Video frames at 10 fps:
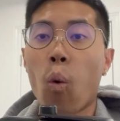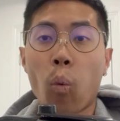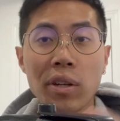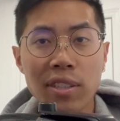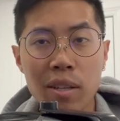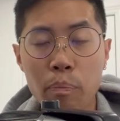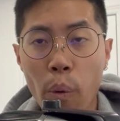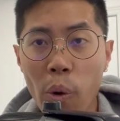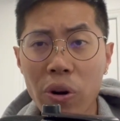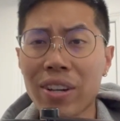What's
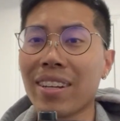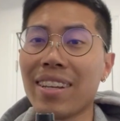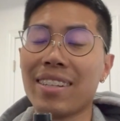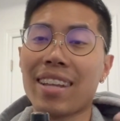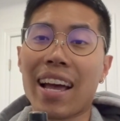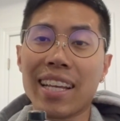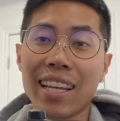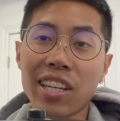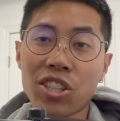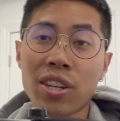important is that
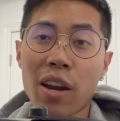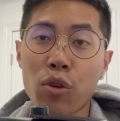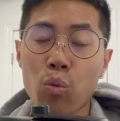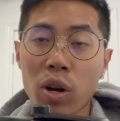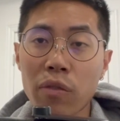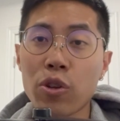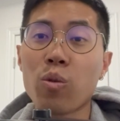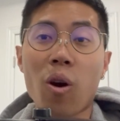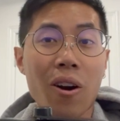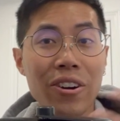each and every one of
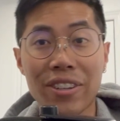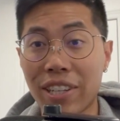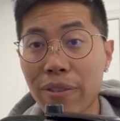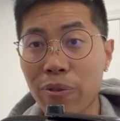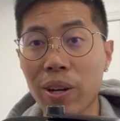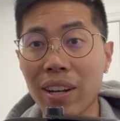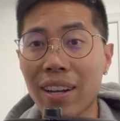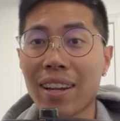you are different.